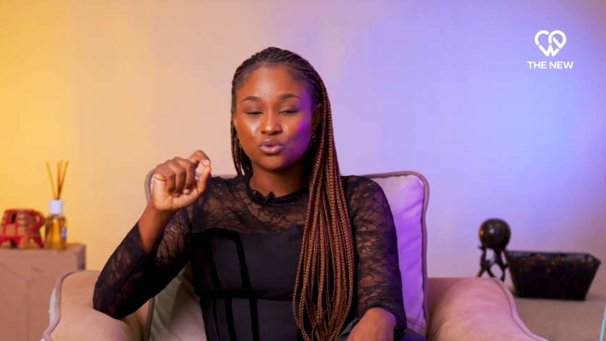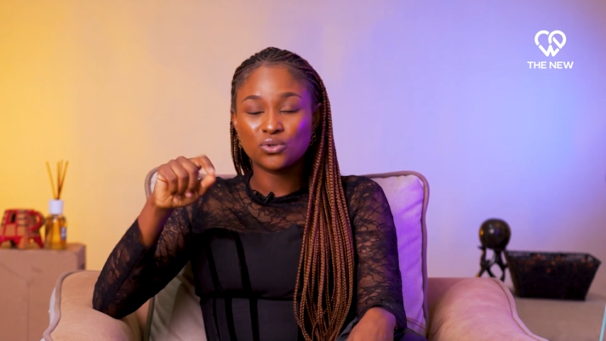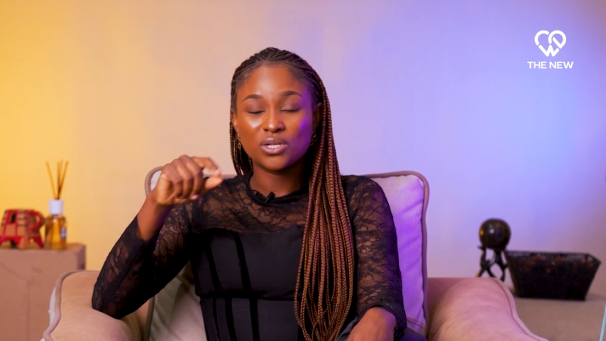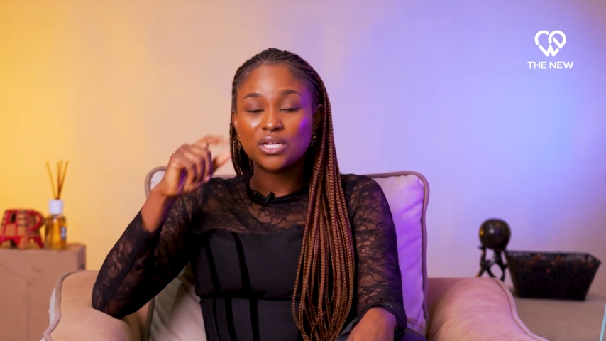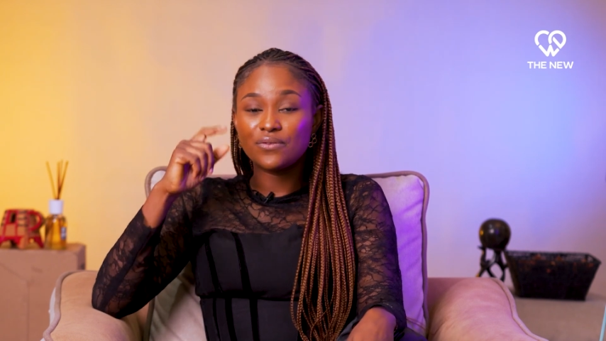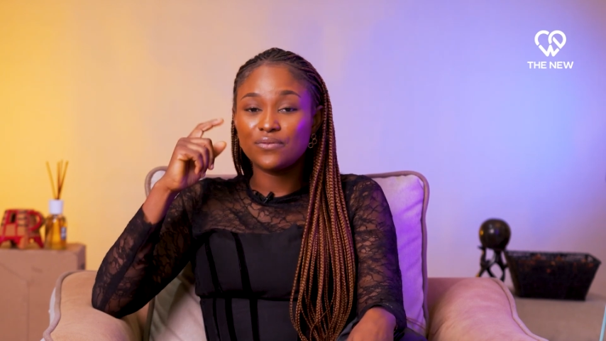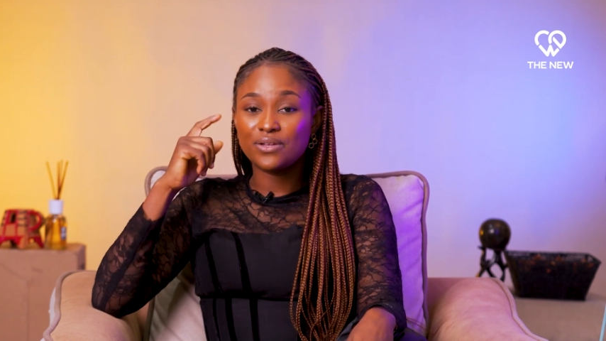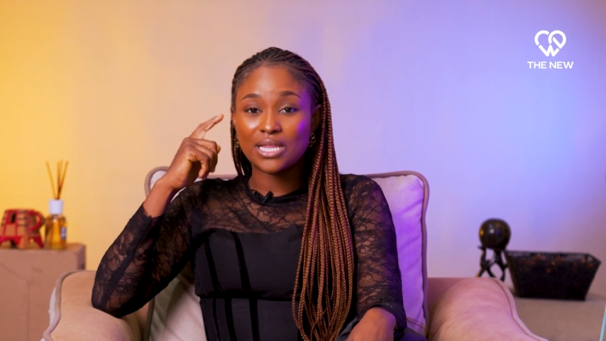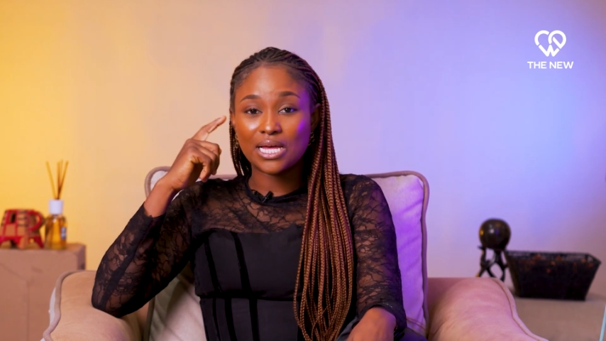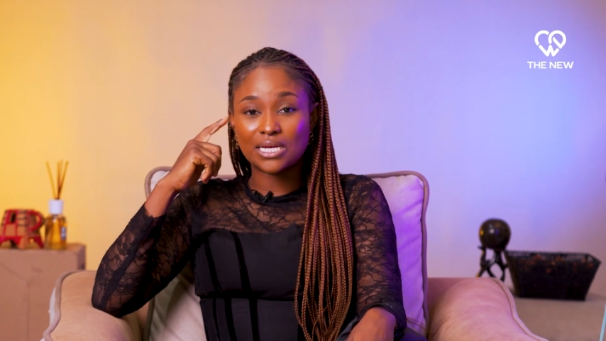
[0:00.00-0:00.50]

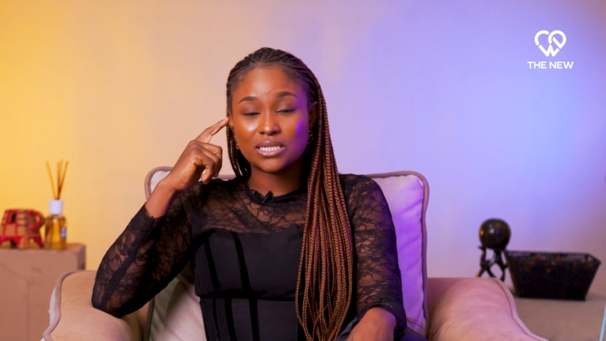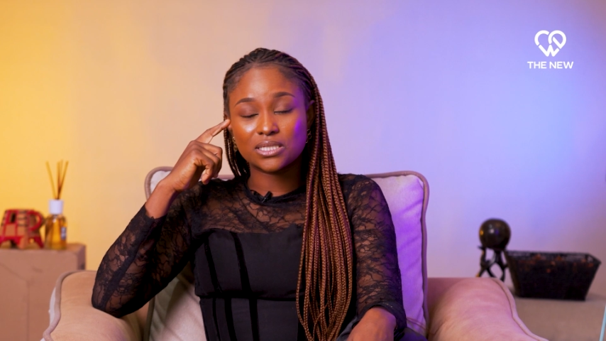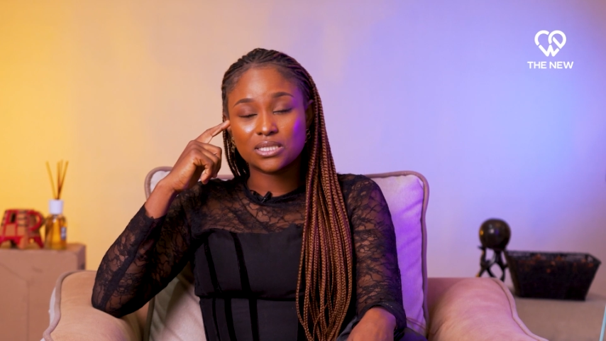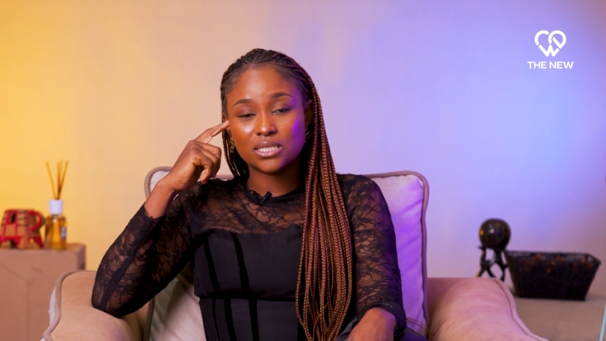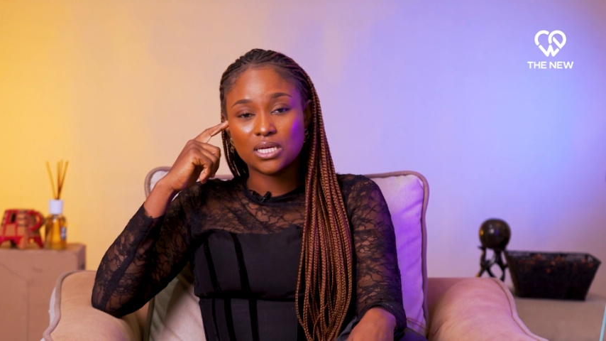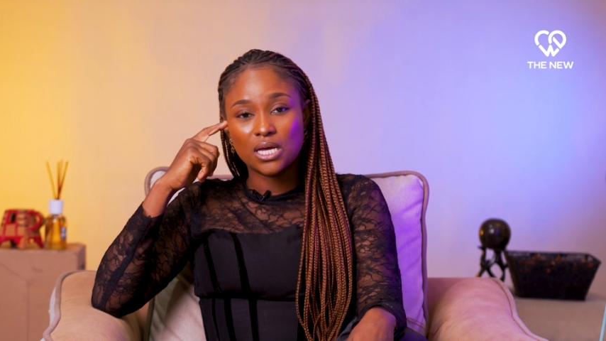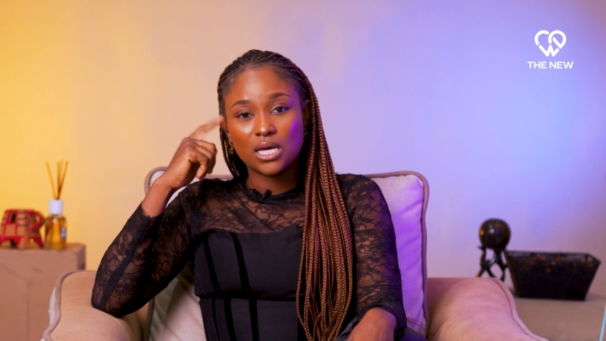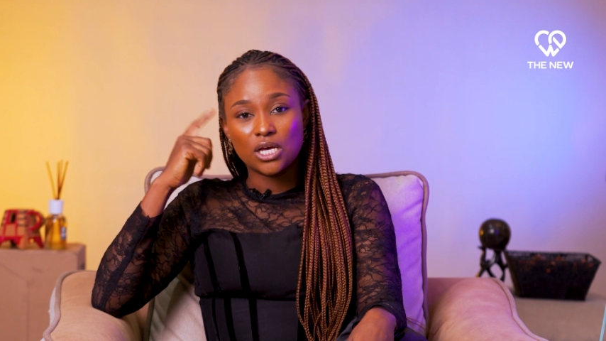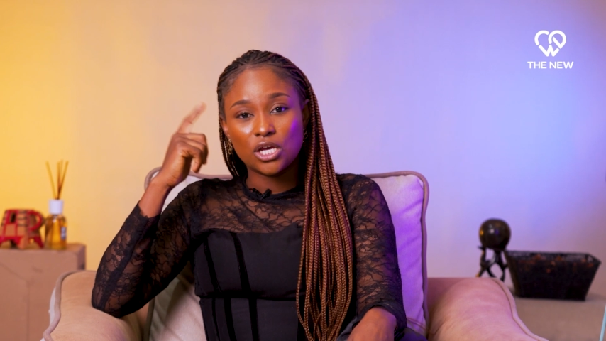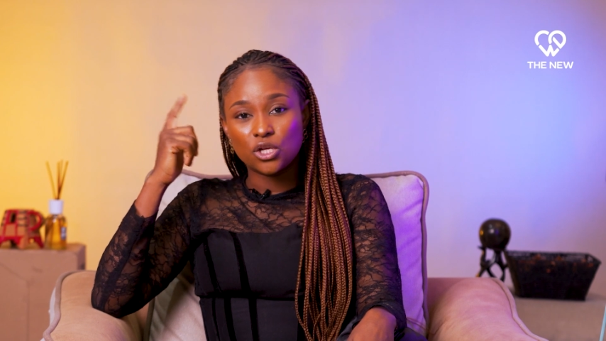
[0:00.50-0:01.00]
Don't leave it
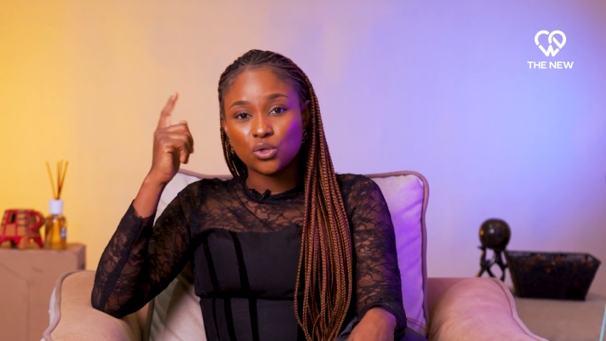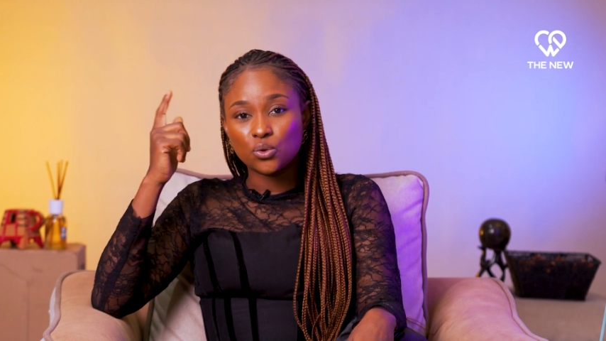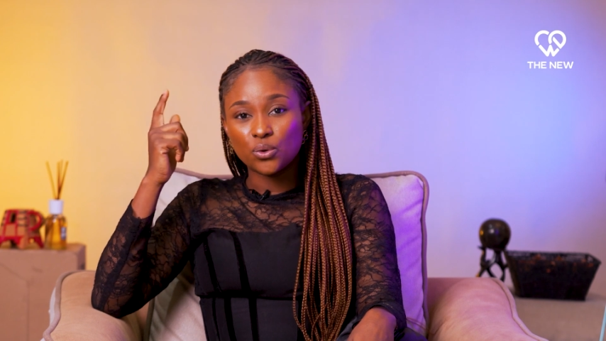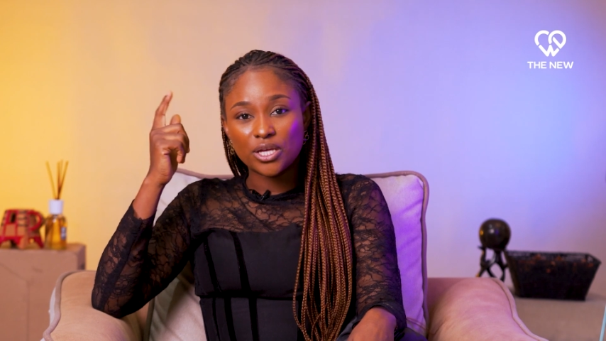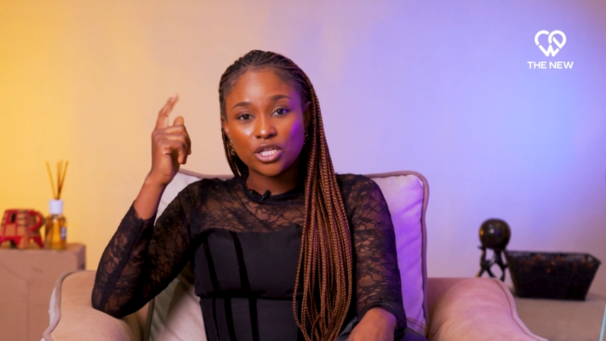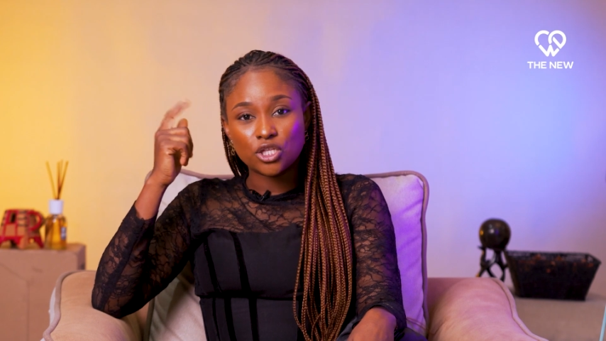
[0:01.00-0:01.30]
as, you know,